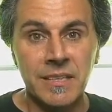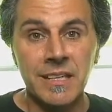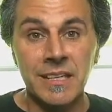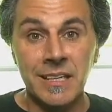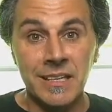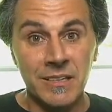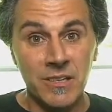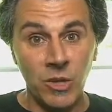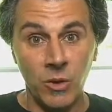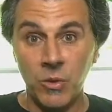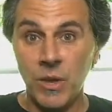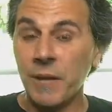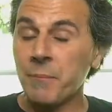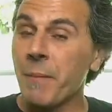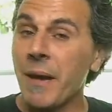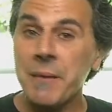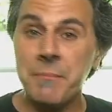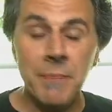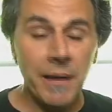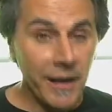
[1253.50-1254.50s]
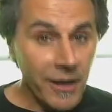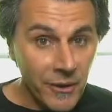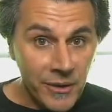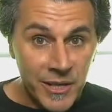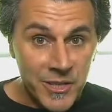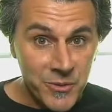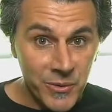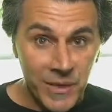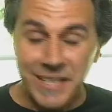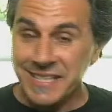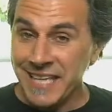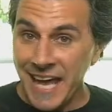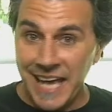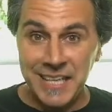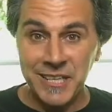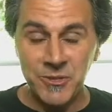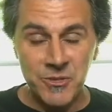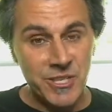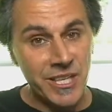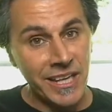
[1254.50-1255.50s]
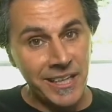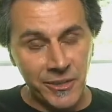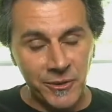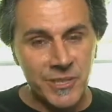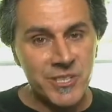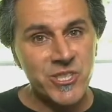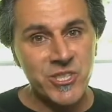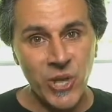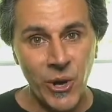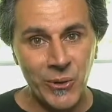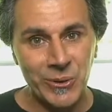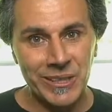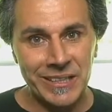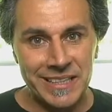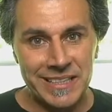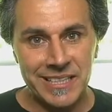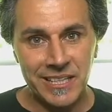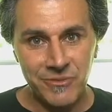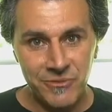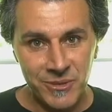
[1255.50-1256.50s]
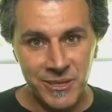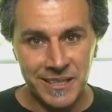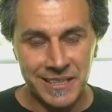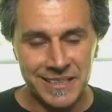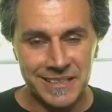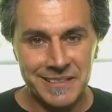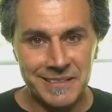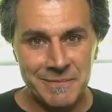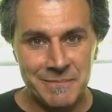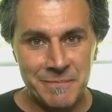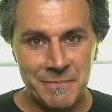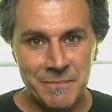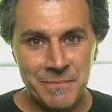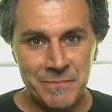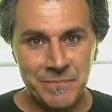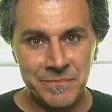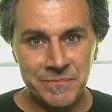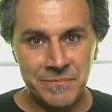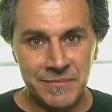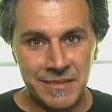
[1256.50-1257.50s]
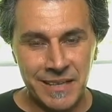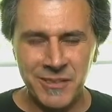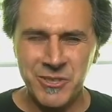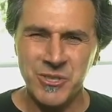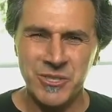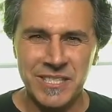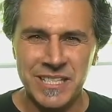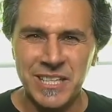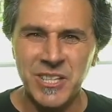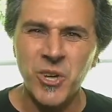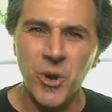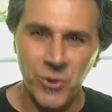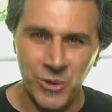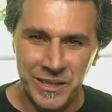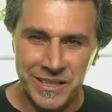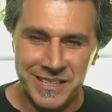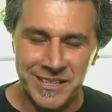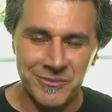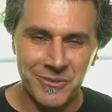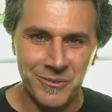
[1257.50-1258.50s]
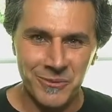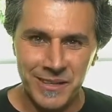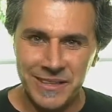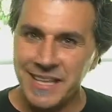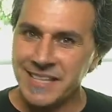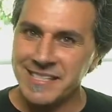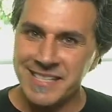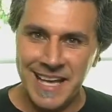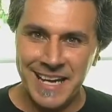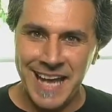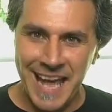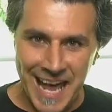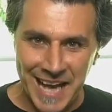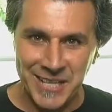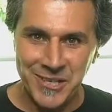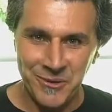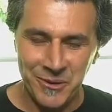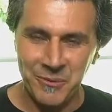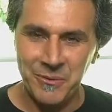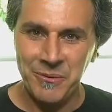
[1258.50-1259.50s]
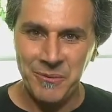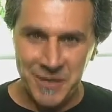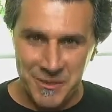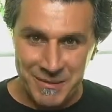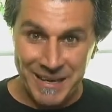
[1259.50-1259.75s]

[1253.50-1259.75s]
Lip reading: like my marriage, right? 10 years later is totally different. I shouldn't say totally different, right? That's not accurate. We want to be